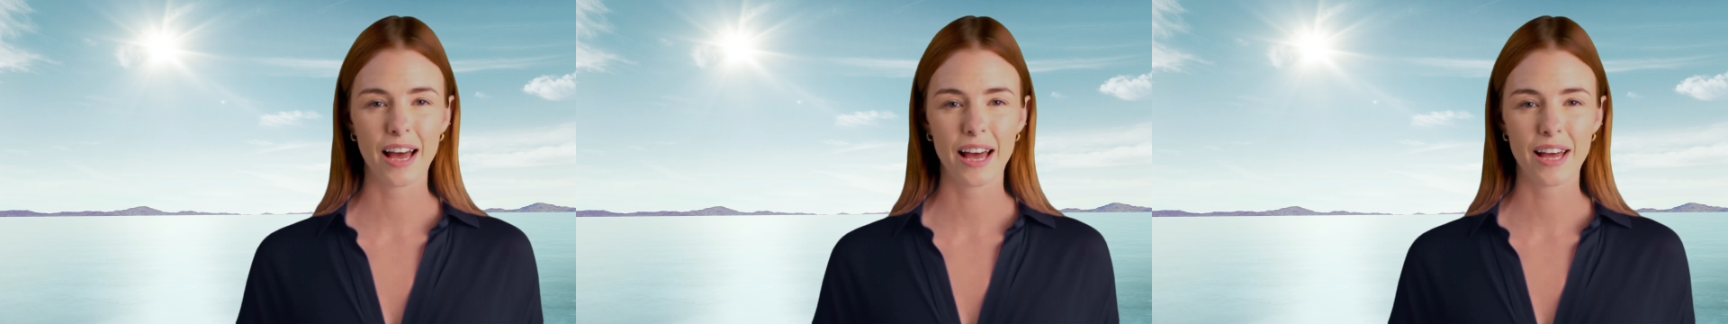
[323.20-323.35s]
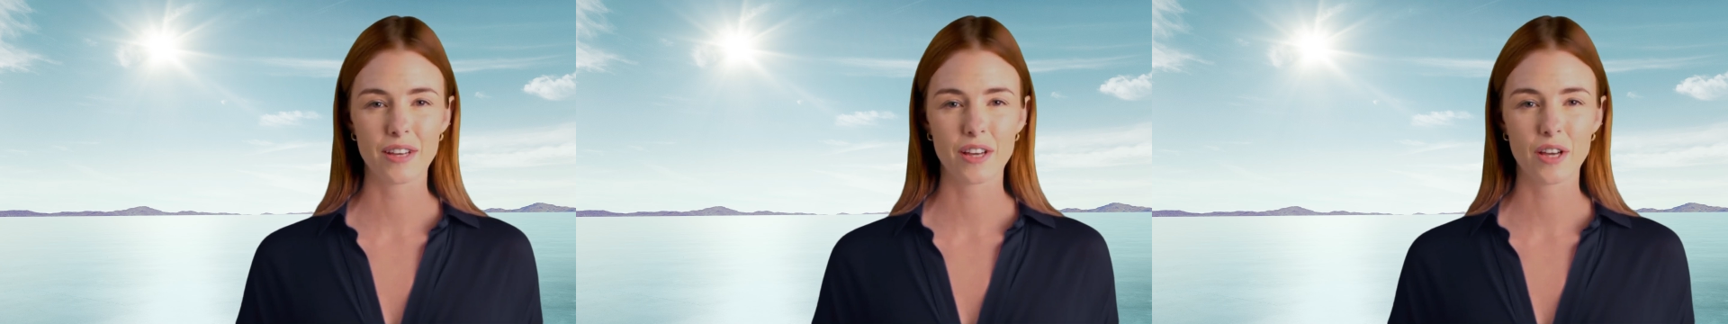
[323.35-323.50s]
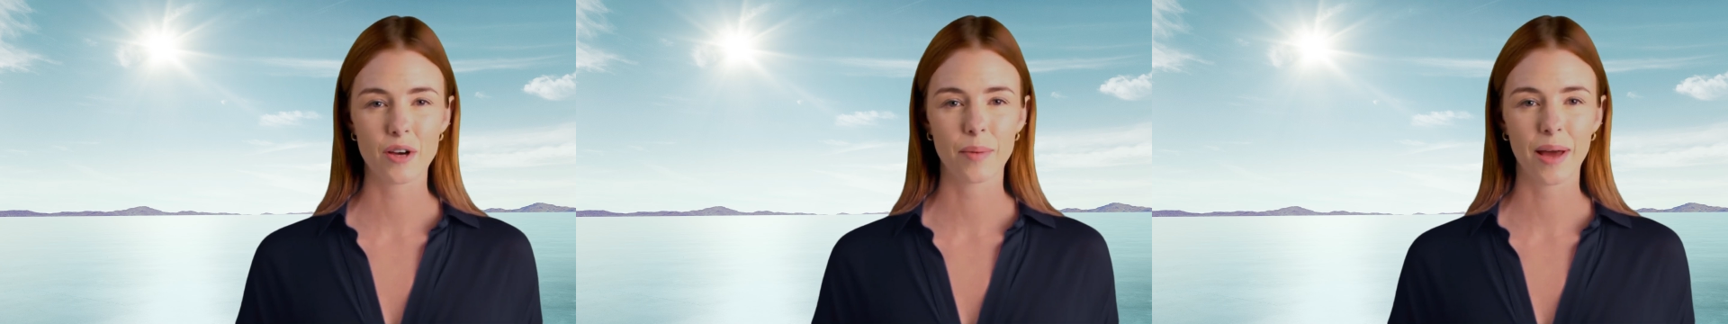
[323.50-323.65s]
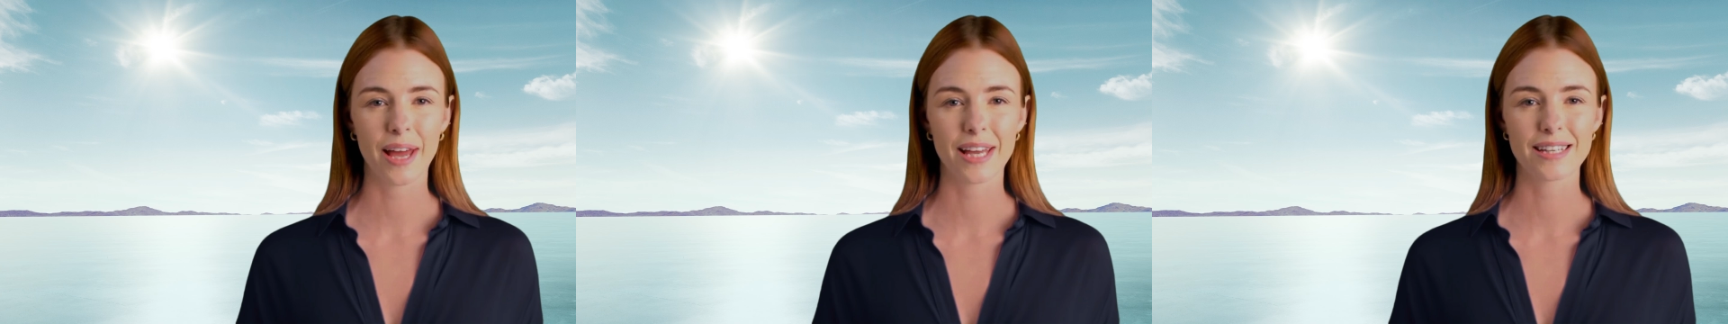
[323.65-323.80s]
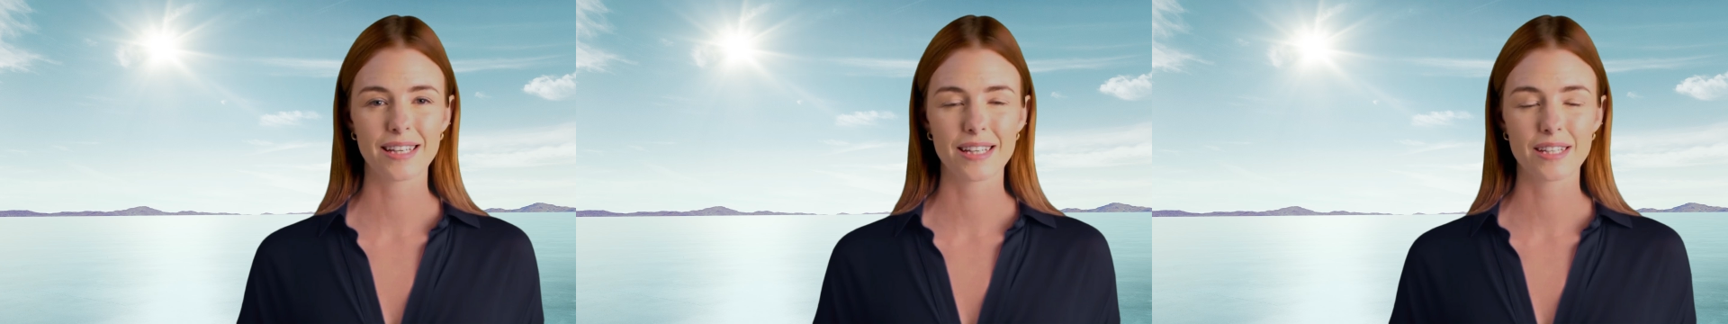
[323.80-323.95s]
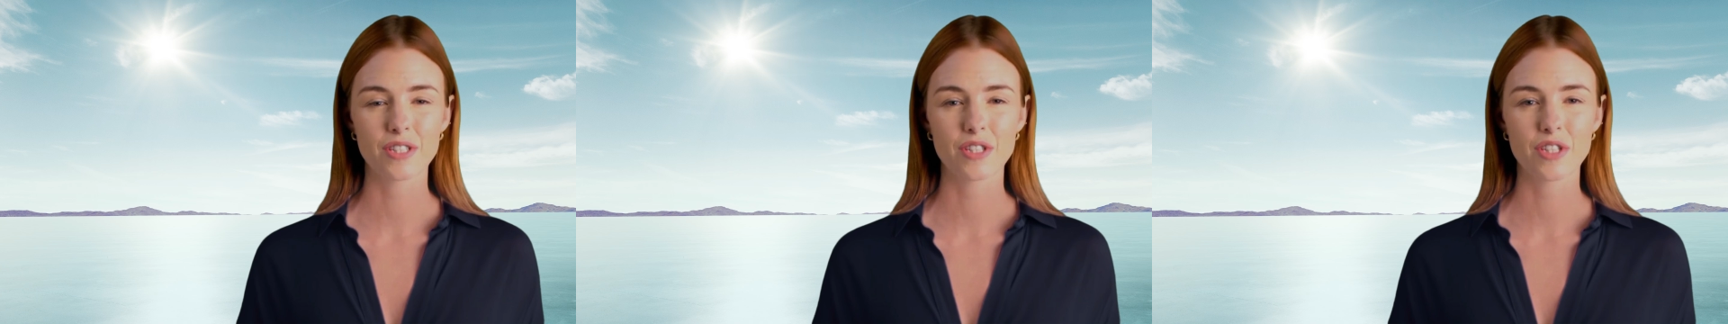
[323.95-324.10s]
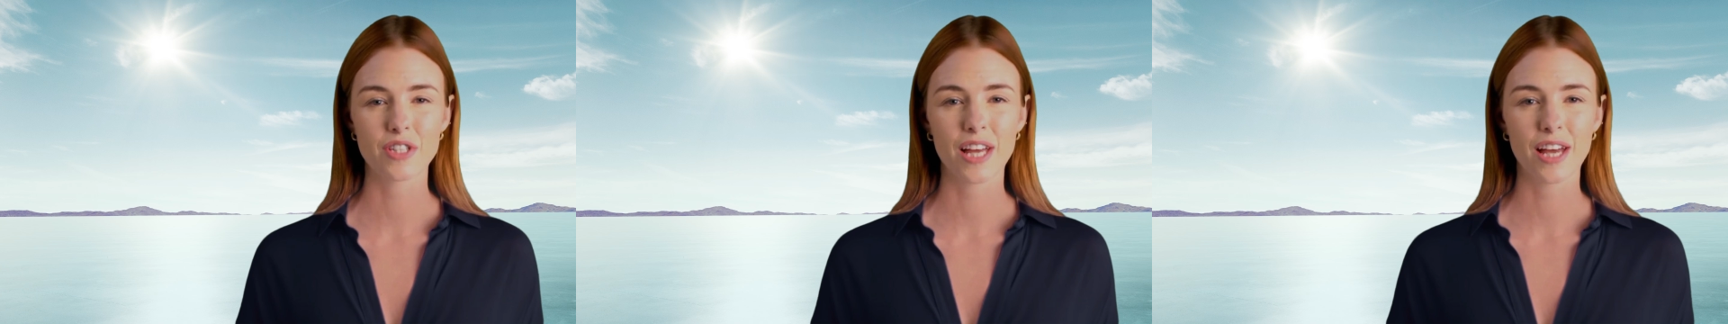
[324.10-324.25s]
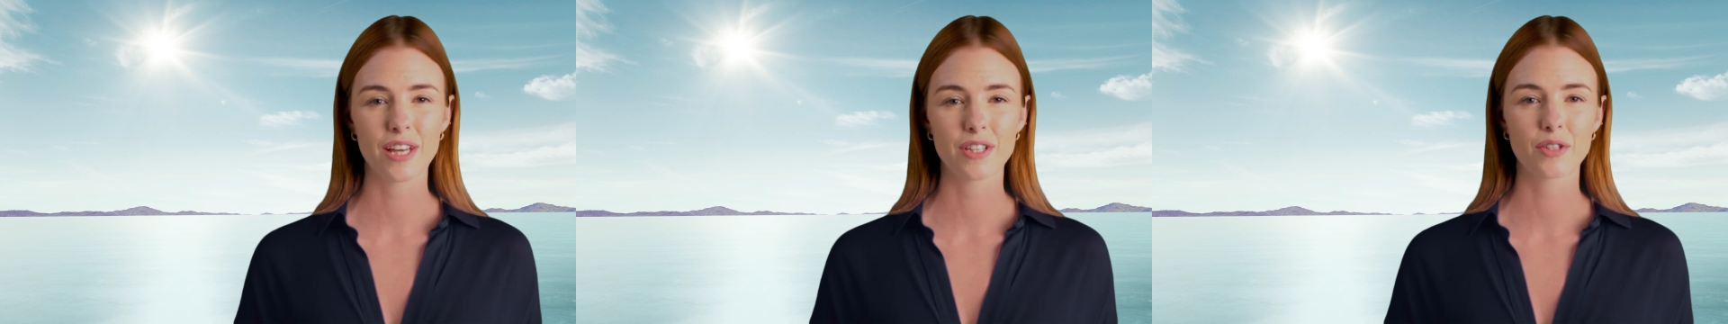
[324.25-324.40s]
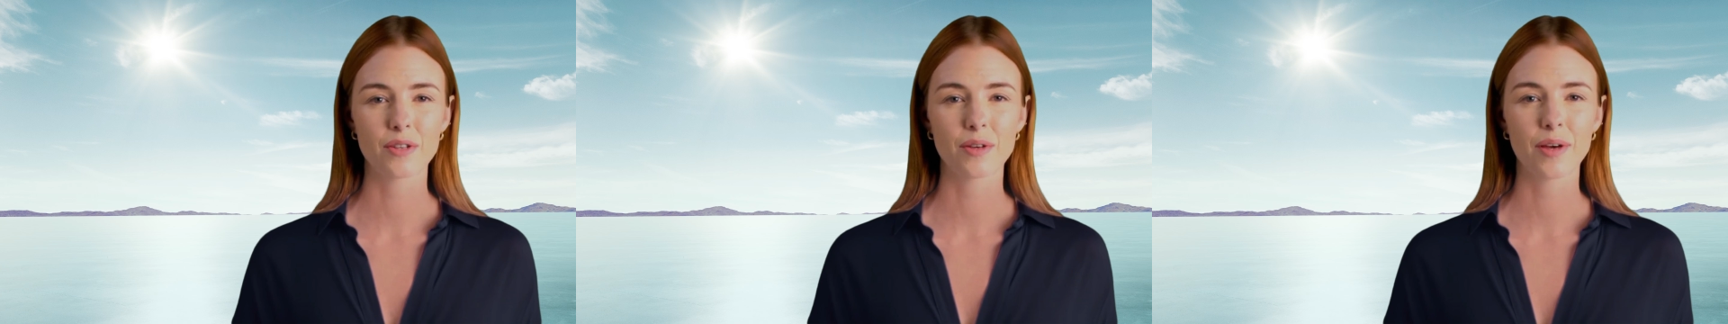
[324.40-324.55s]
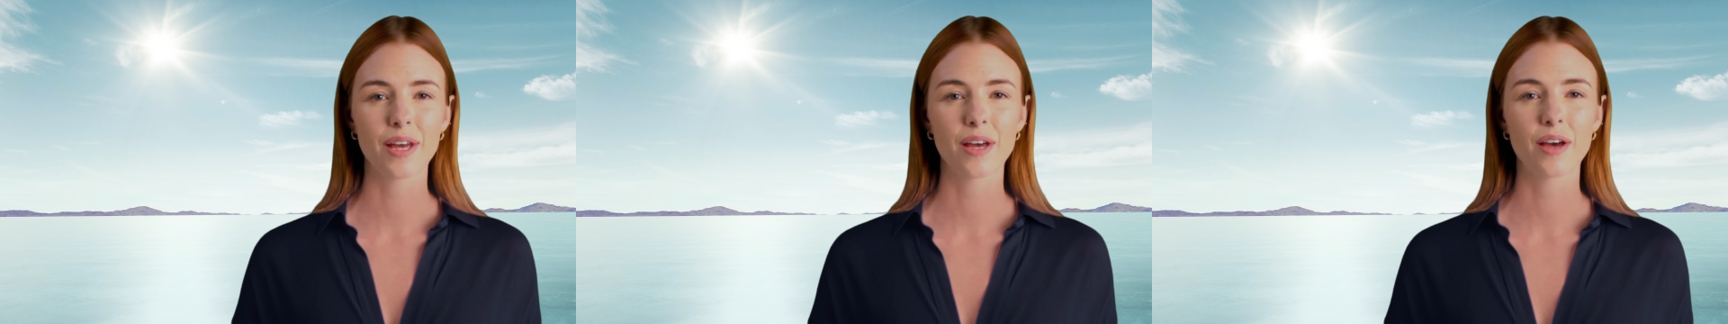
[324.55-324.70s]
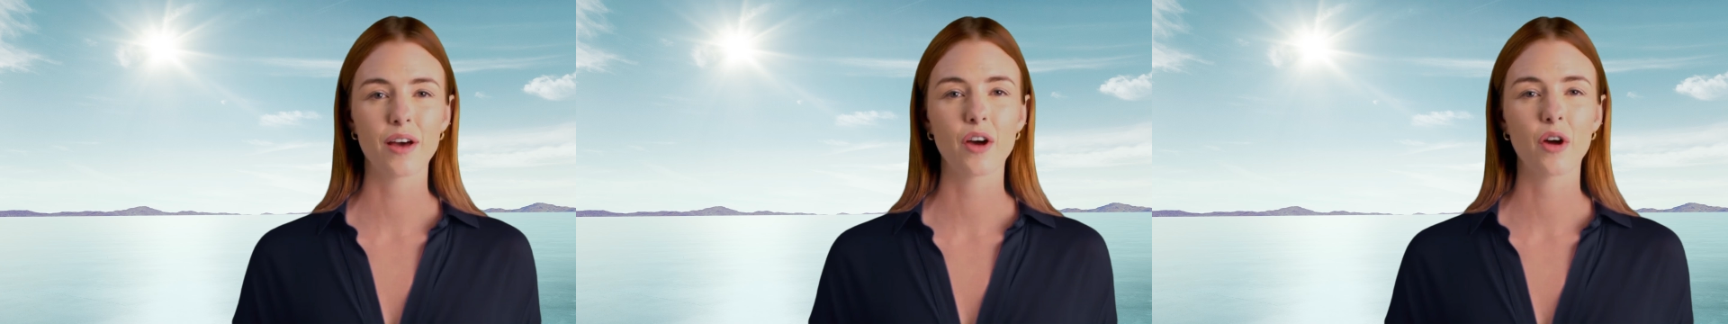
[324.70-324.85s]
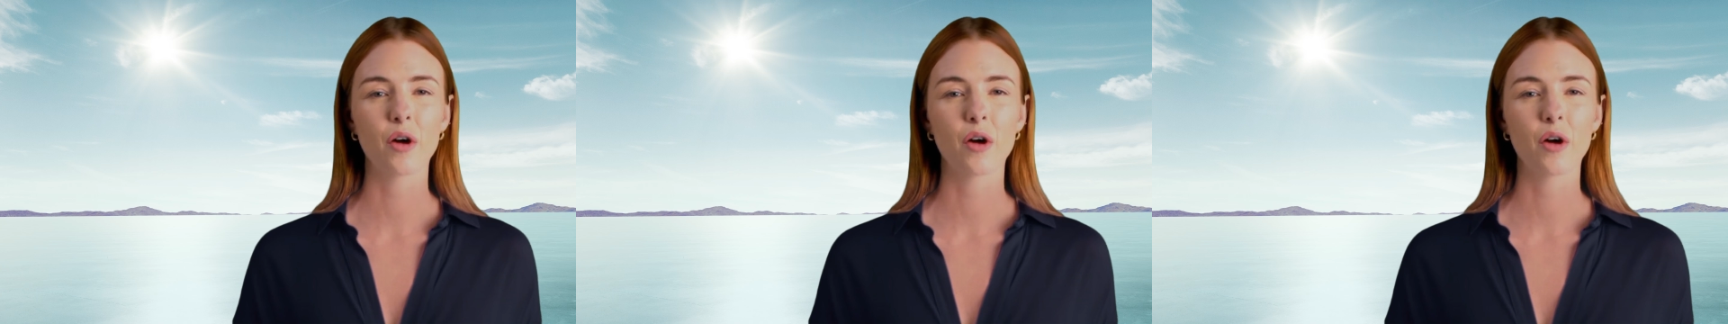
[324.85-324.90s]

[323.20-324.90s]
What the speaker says: and corrects its trajectory